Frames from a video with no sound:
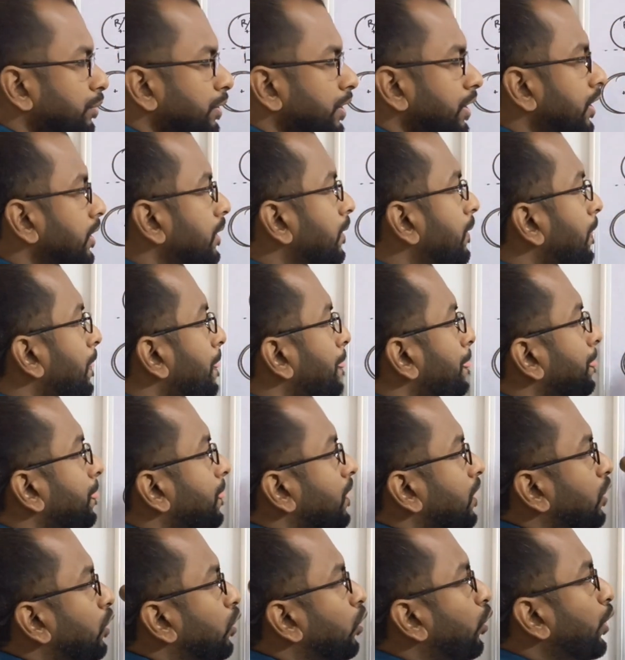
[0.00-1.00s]
be
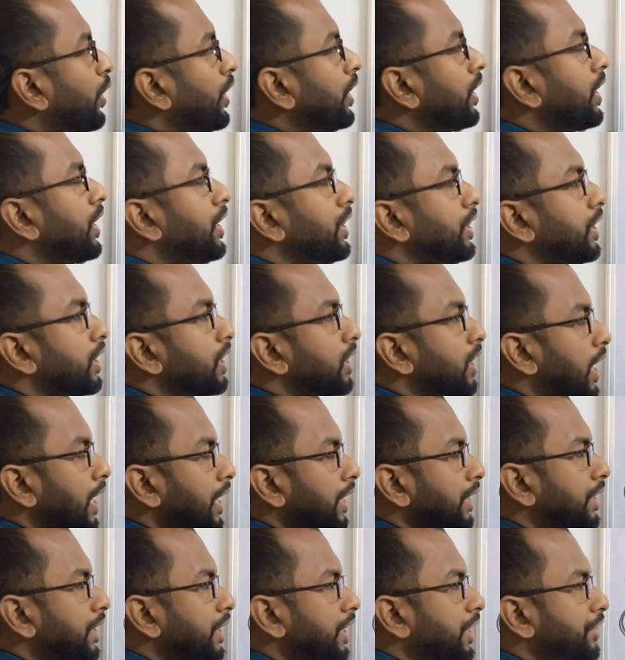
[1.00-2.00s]
going in the
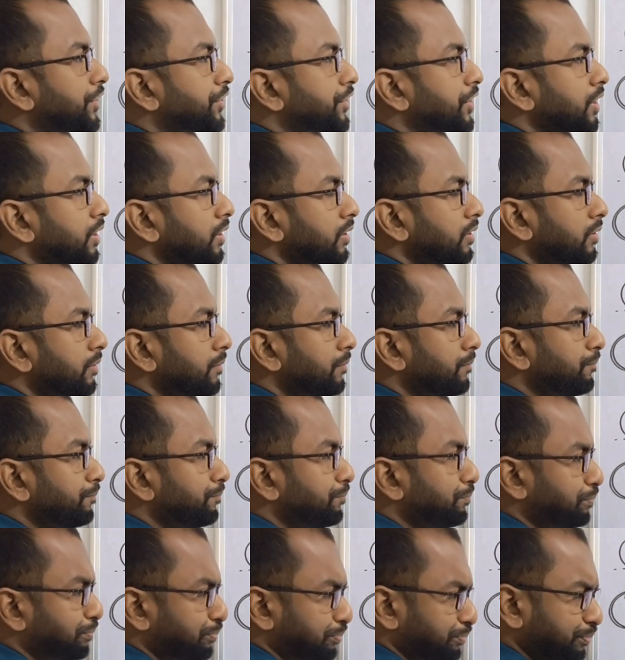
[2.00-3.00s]
right direction
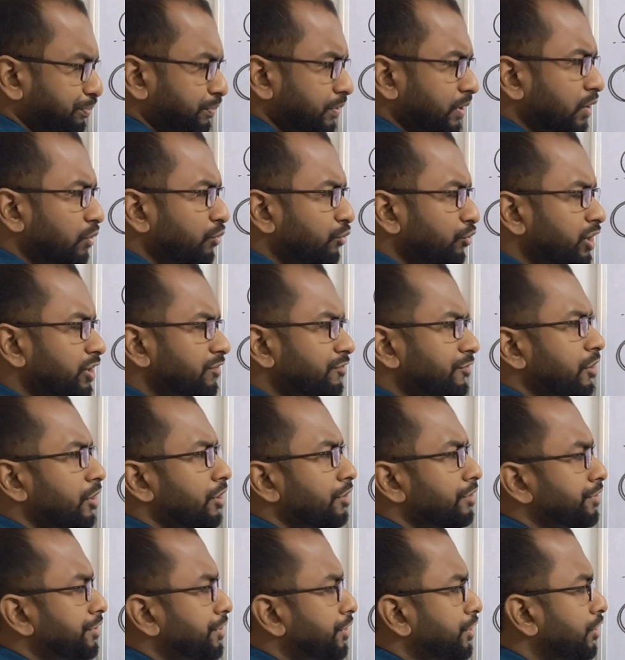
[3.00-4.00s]
with
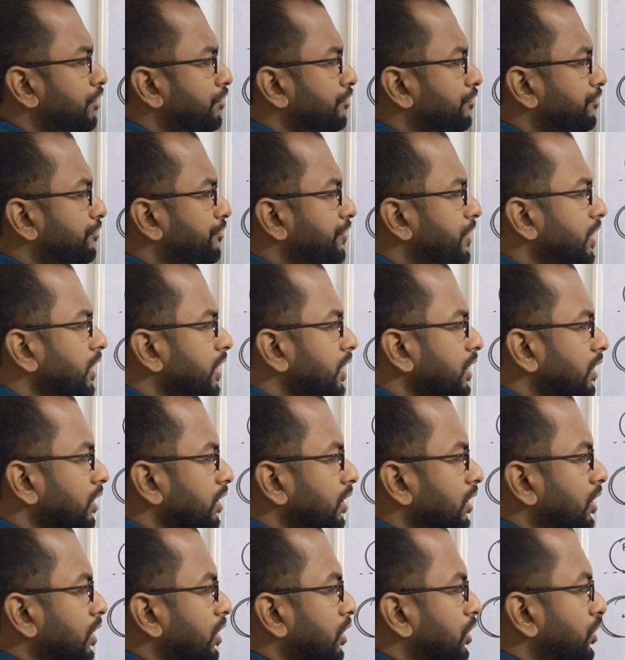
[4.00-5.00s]
velocity of v
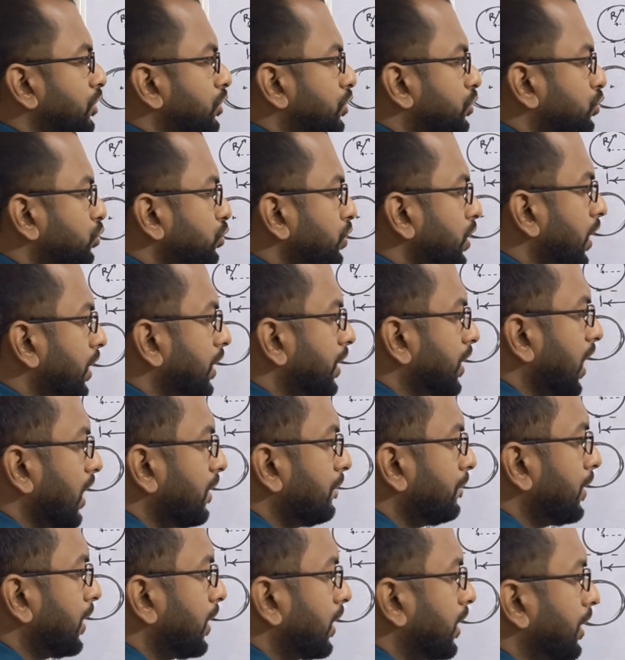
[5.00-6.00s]
through that
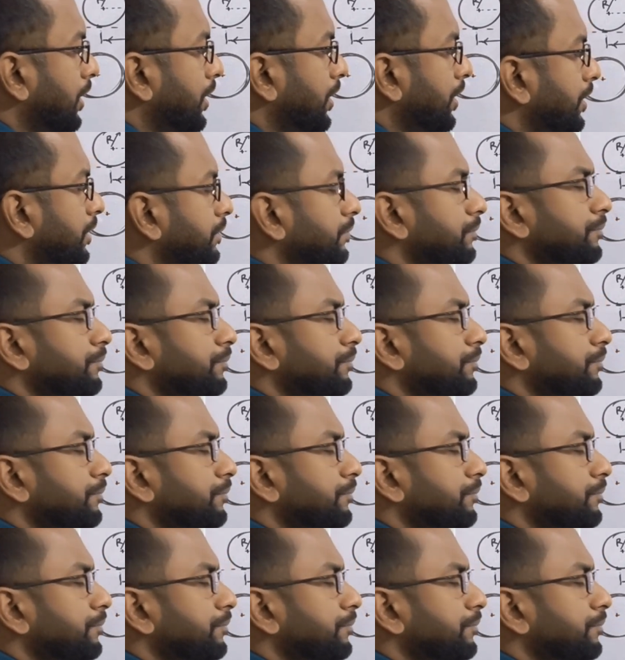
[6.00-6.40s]
time delta t.